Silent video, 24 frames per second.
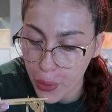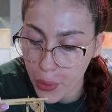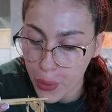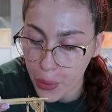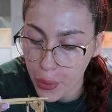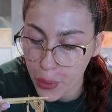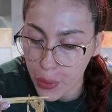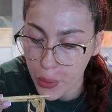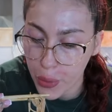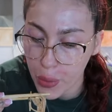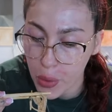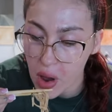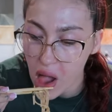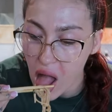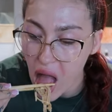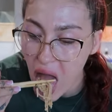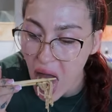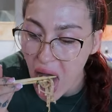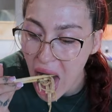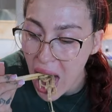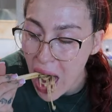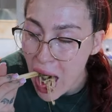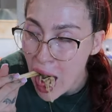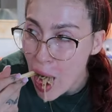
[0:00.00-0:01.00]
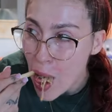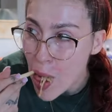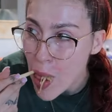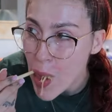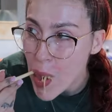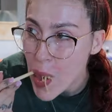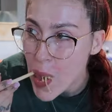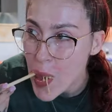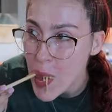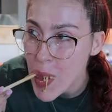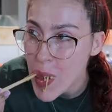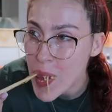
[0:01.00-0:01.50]
Doesn't matter. But
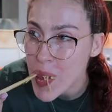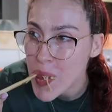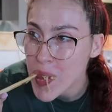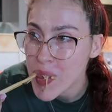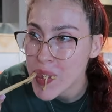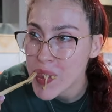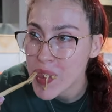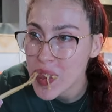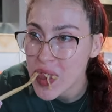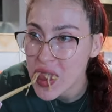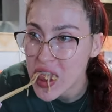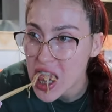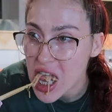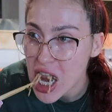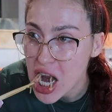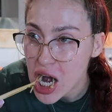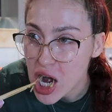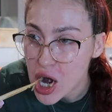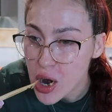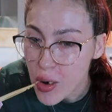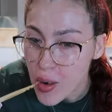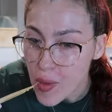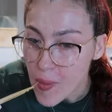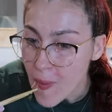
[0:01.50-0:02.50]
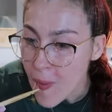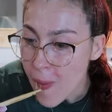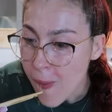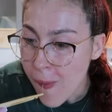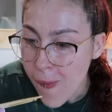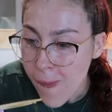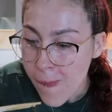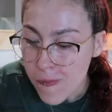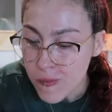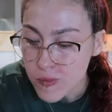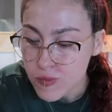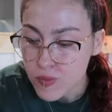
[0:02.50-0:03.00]
sometimes I need to text you and you should just
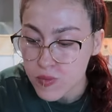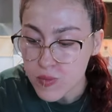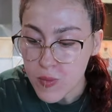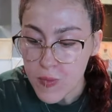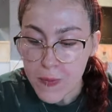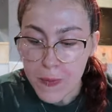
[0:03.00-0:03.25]
answer it.